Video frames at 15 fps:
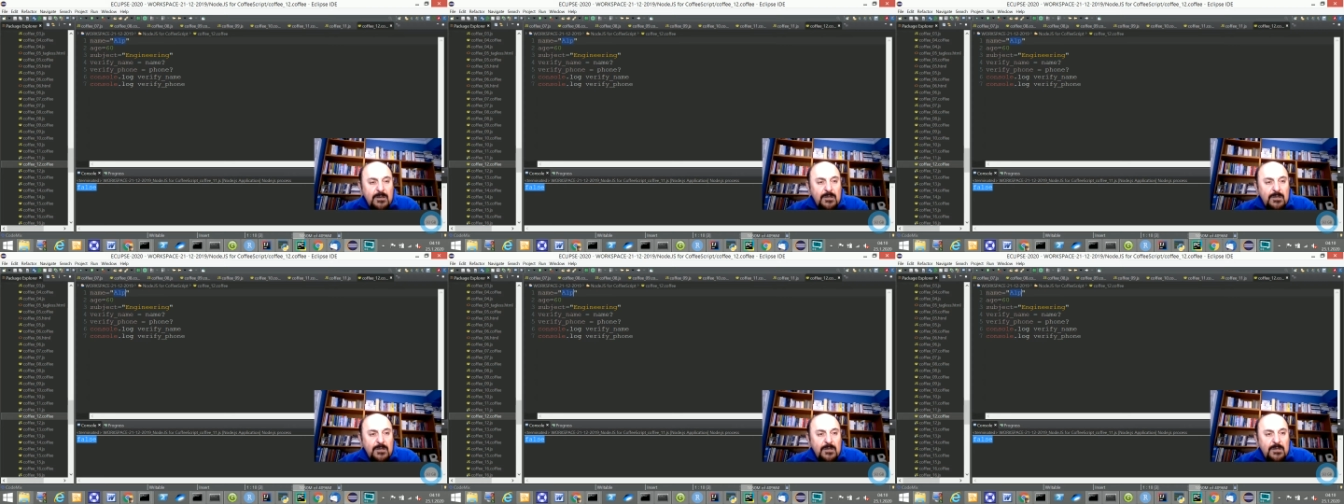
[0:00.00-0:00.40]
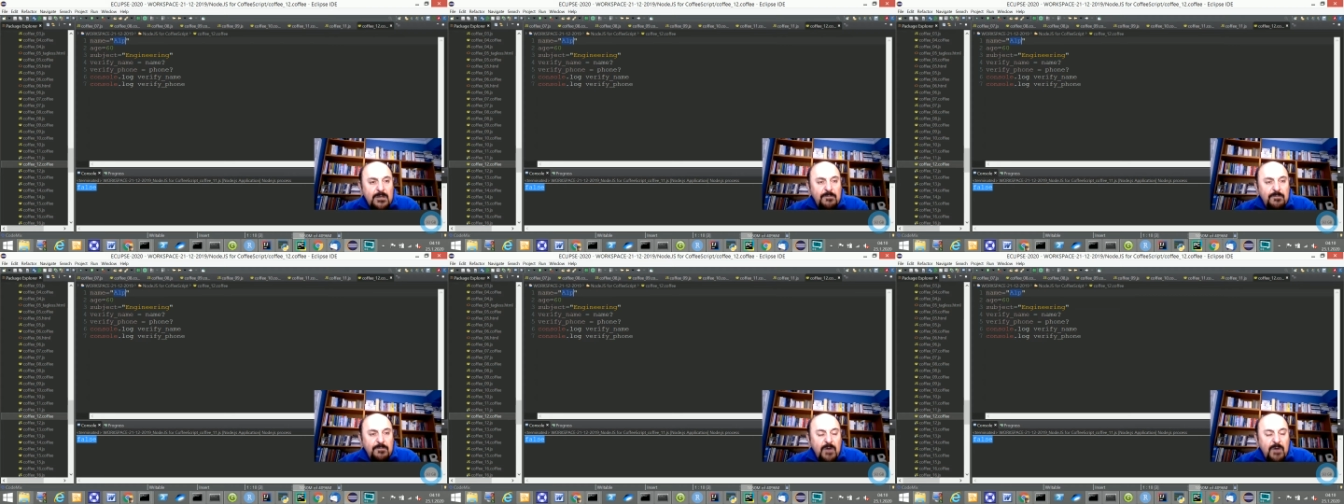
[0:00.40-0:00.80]

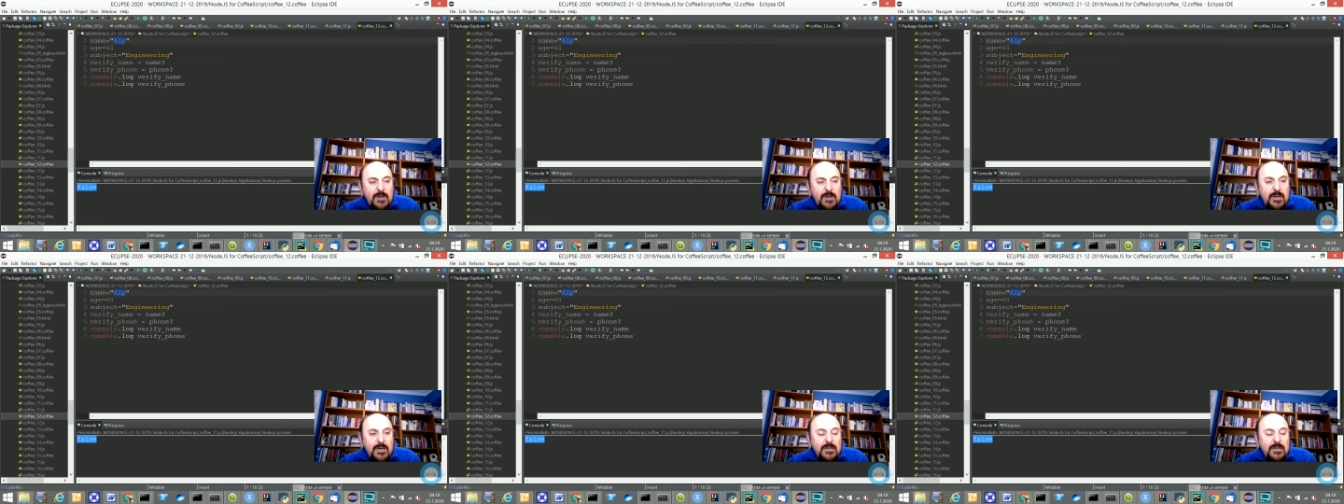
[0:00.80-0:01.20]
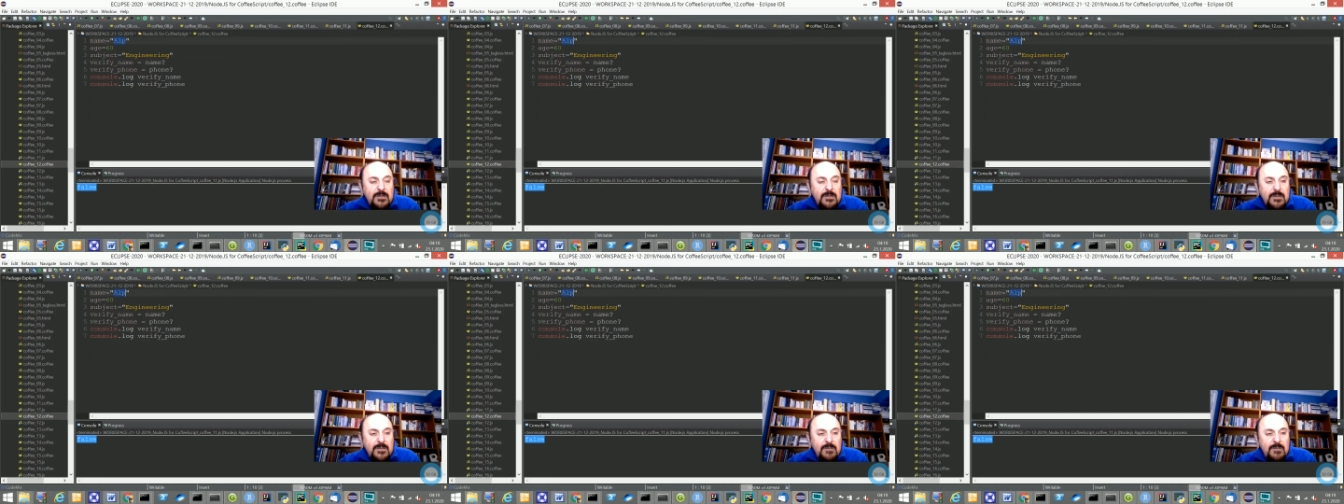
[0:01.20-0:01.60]
define
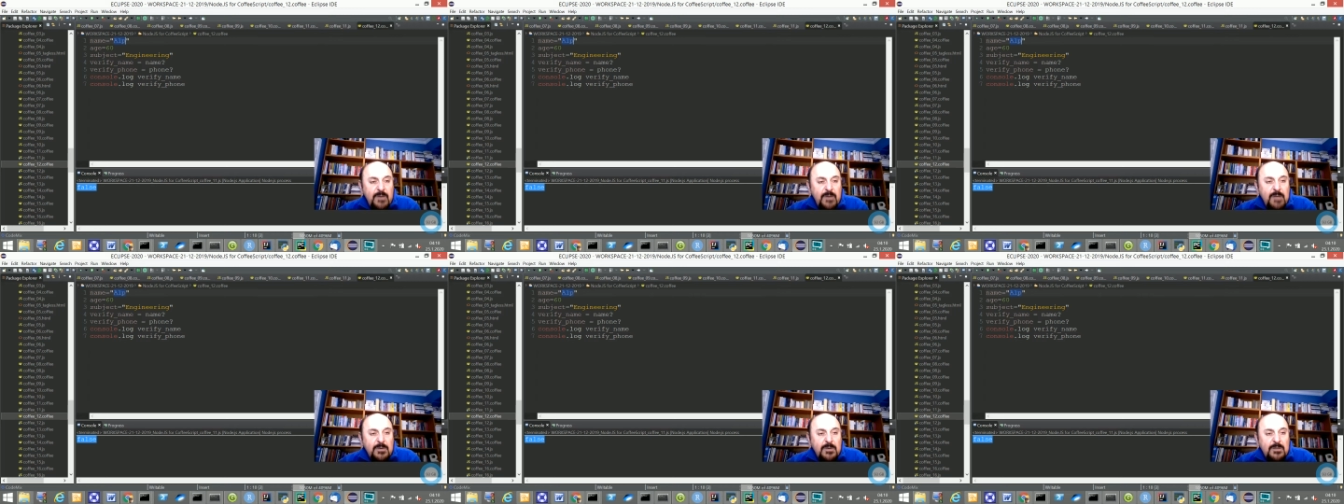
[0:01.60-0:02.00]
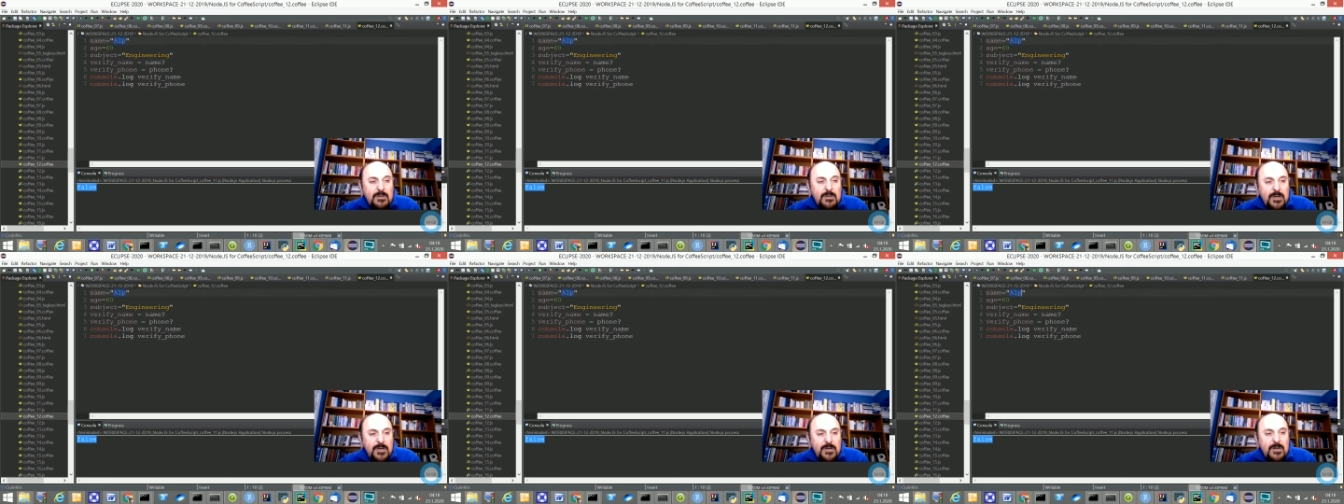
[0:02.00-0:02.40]
another variable
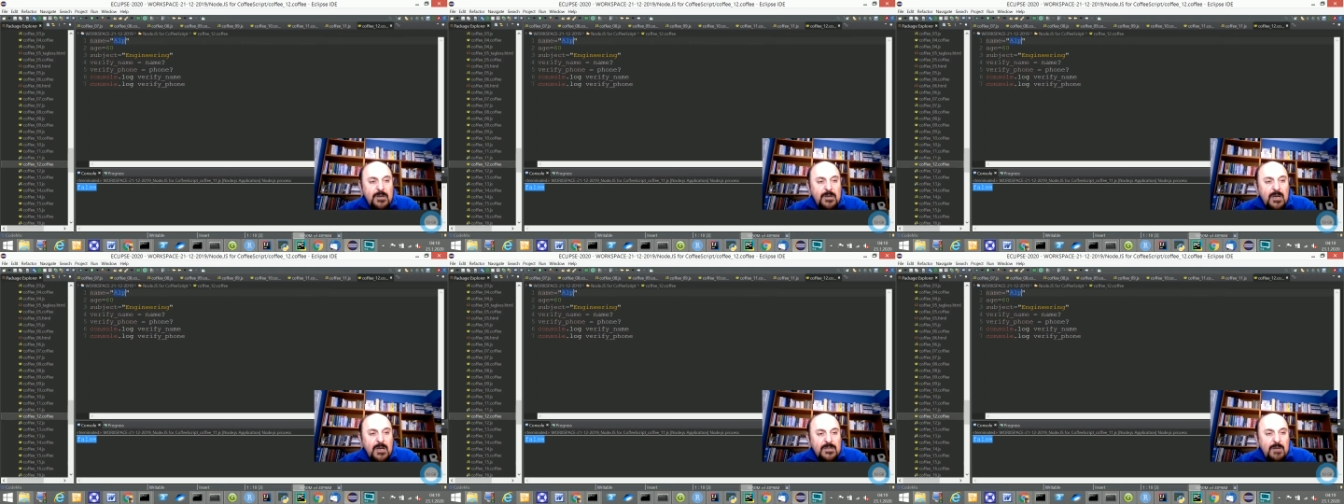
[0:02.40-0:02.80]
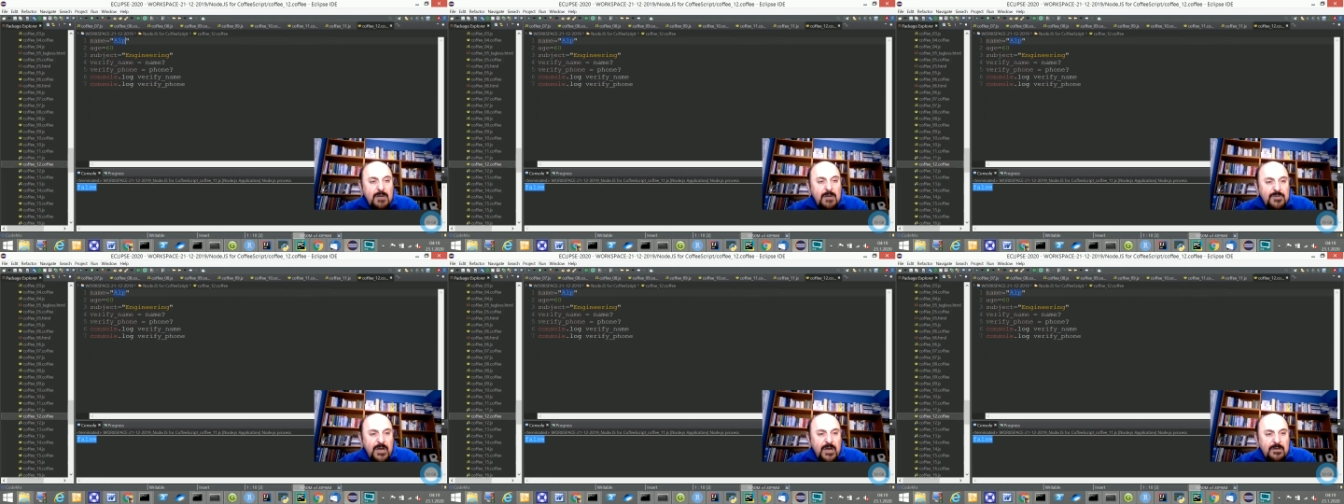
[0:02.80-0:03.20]
here,
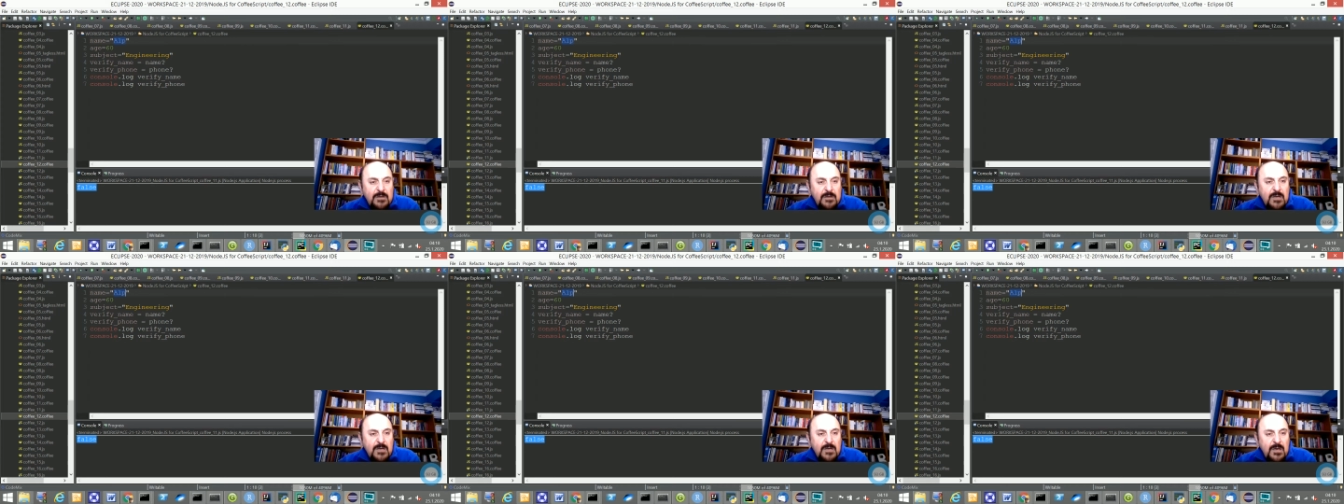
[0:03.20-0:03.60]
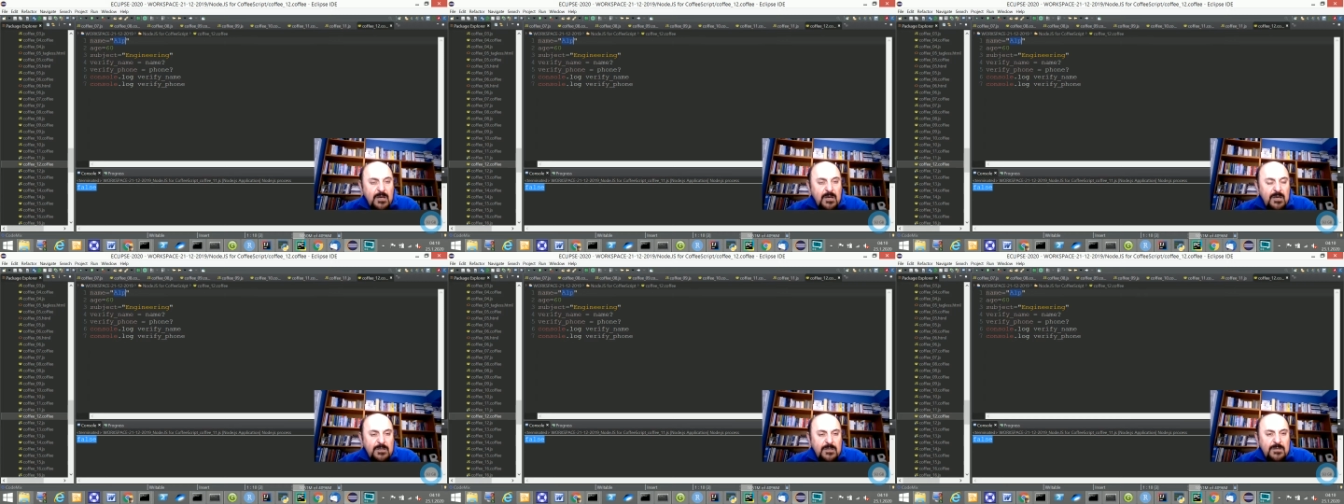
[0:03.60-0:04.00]
subject.
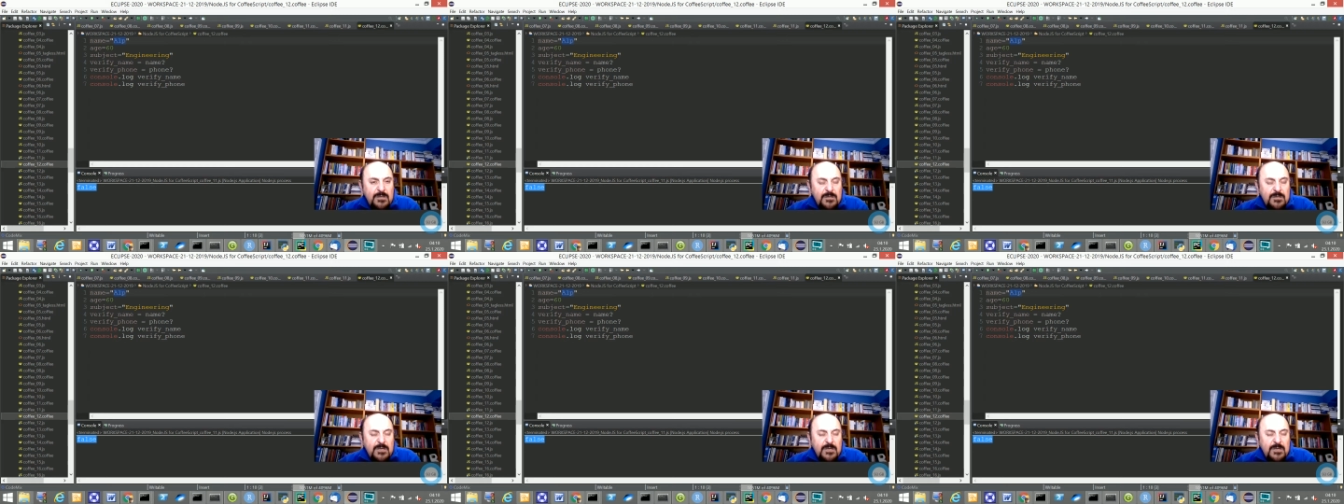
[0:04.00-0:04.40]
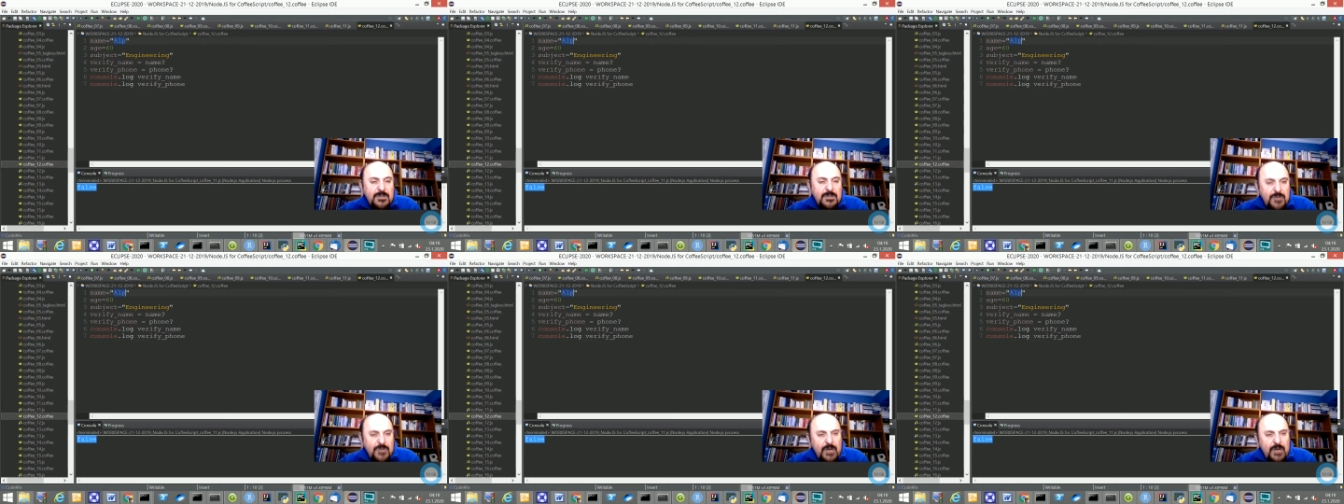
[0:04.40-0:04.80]
This is a
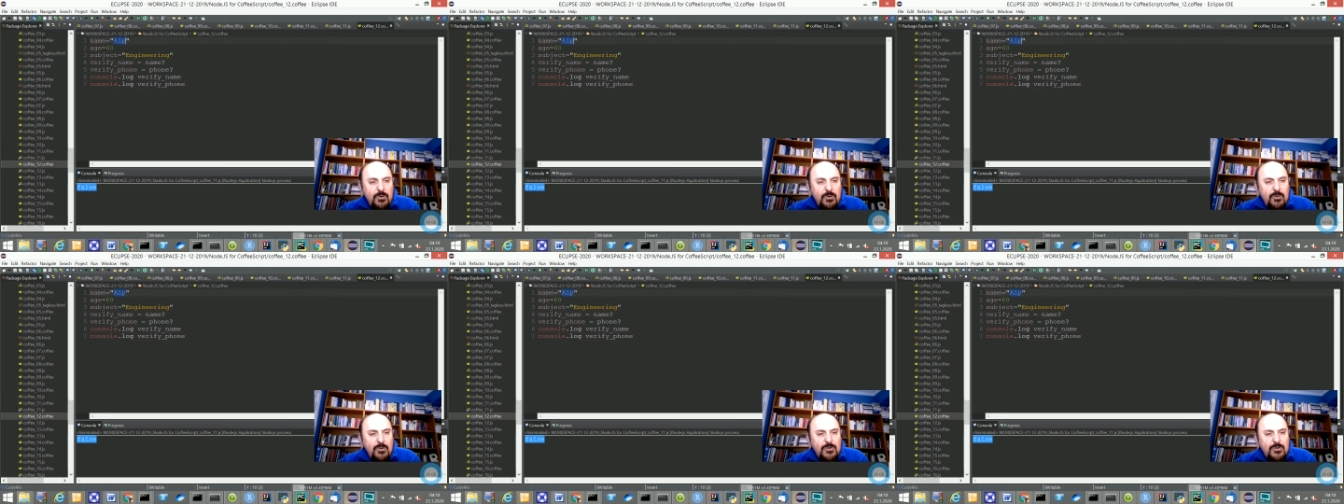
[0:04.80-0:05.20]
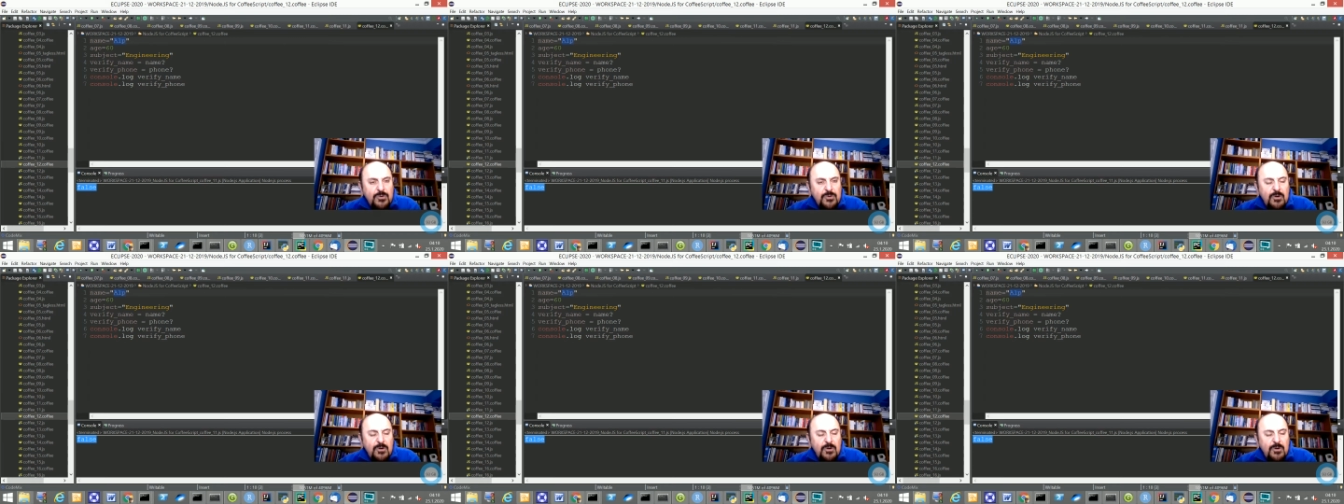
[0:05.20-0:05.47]
string also,